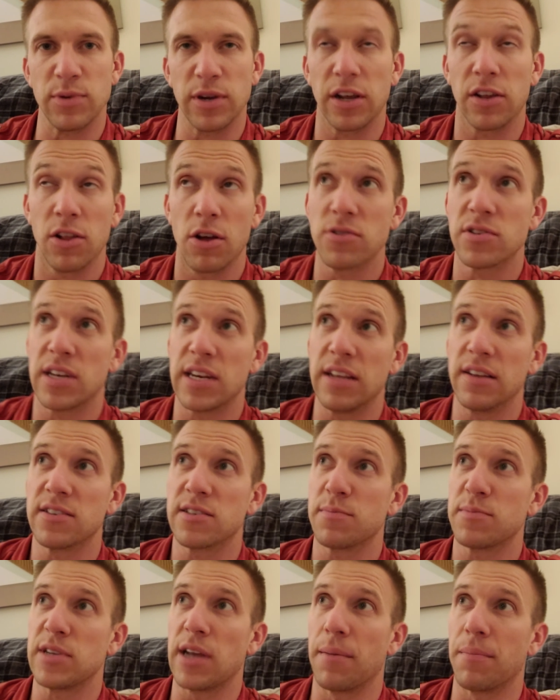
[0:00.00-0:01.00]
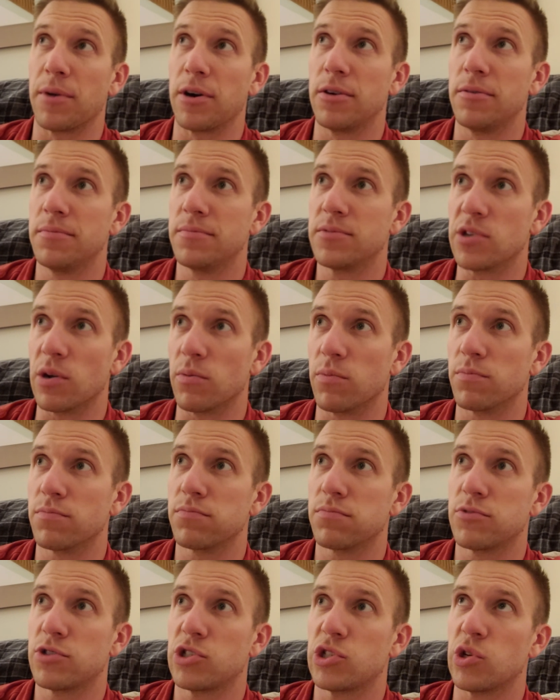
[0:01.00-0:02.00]
We can close the deal in September, so
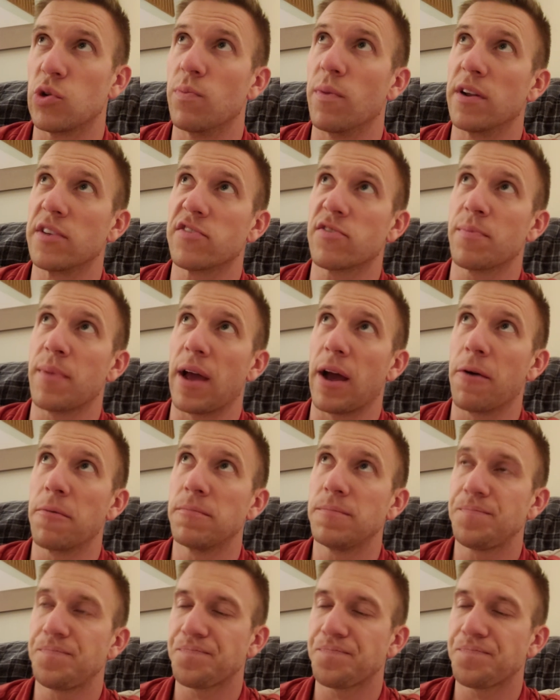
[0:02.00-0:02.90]
2 months from now,